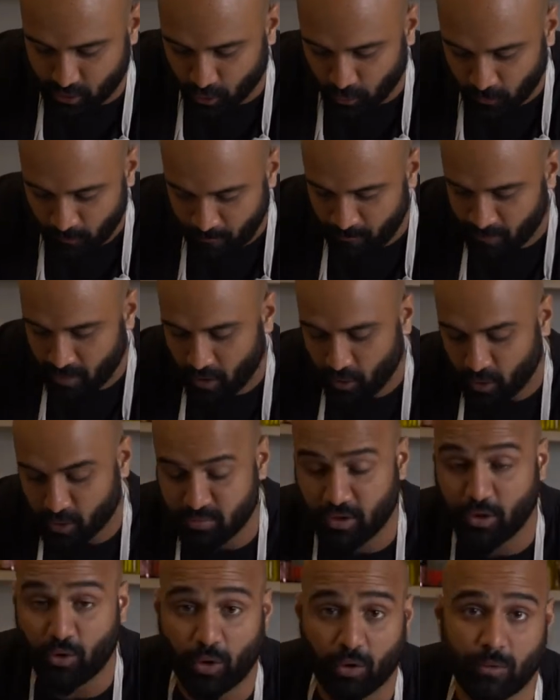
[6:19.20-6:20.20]
dough because
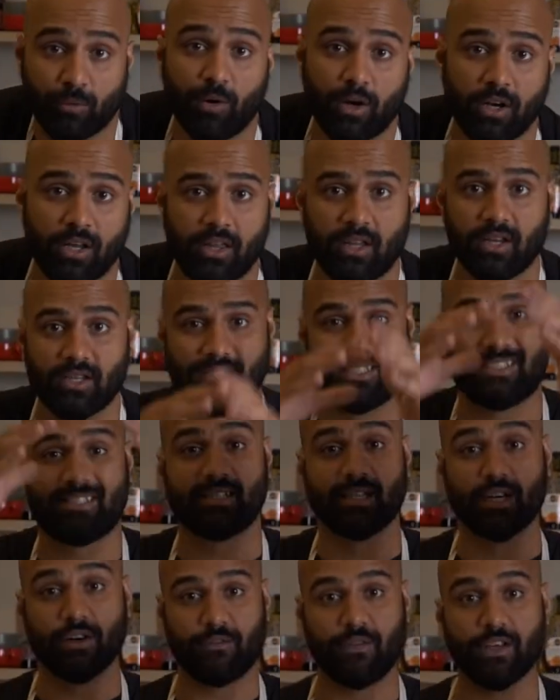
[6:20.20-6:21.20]
we don't want the
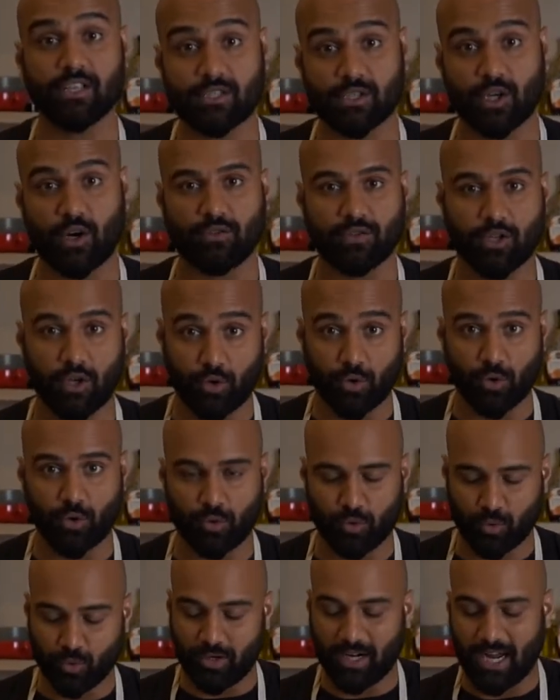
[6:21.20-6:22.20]
surface of the dough
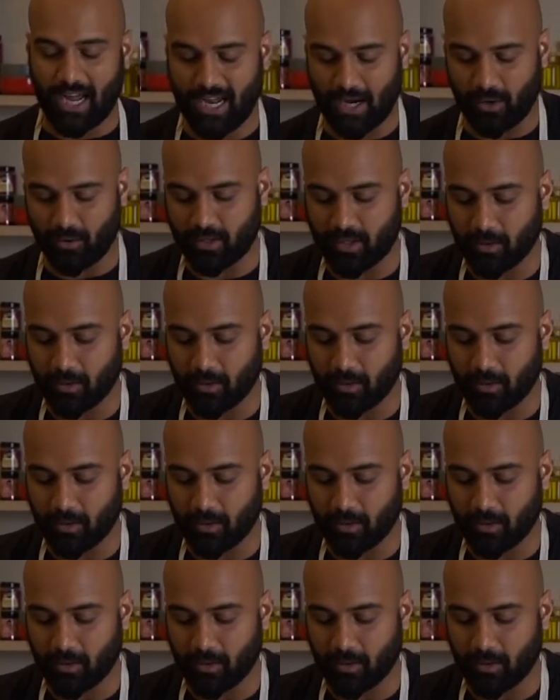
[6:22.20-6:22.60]
to dry out